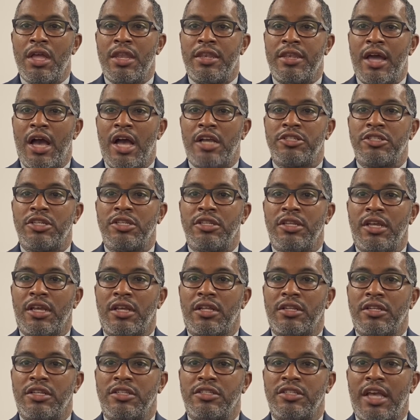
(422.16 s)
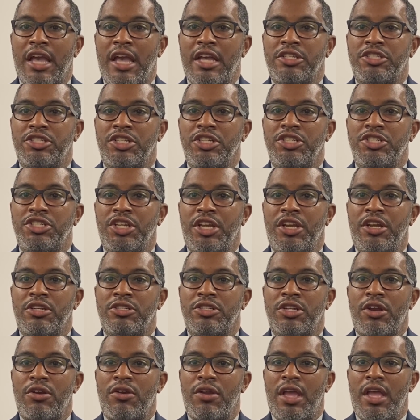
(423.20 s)
Naja Nicholas, as she
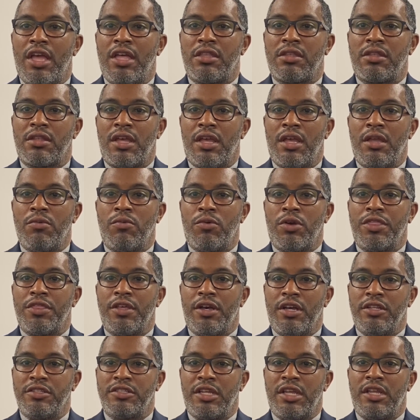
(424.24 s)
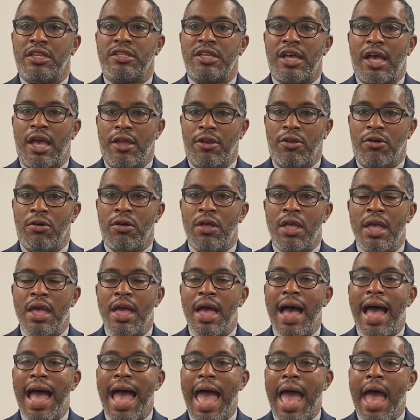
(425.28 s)
shares her essay with us entitled,
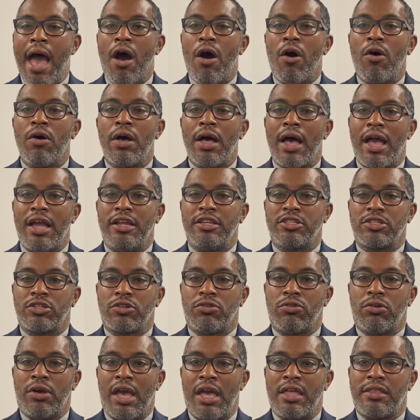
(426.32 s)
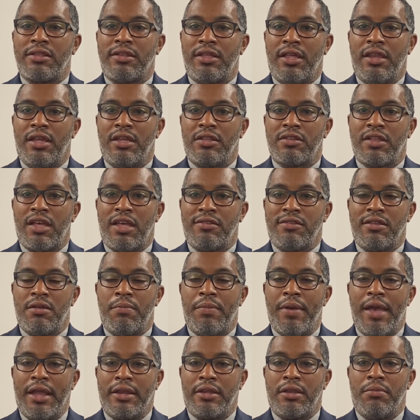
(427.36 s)
How High School Athletics Has
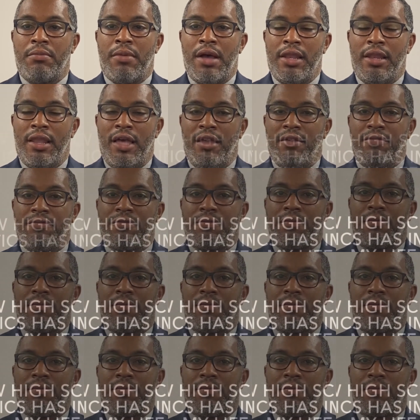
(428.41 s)
Impacted My Life.